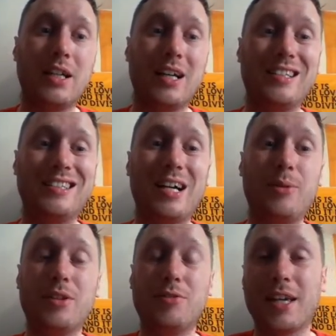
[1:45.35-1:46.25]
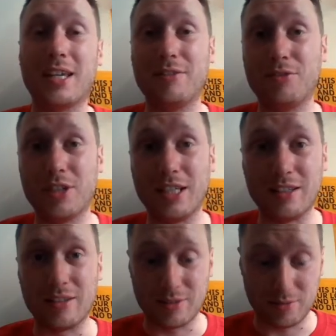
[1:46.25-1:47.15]
and is now in the reckoning for an
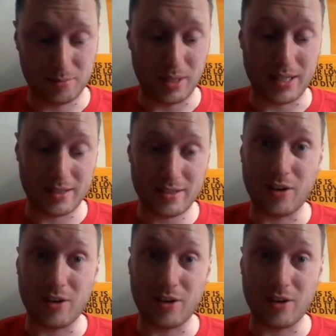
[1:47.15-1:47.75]
England place,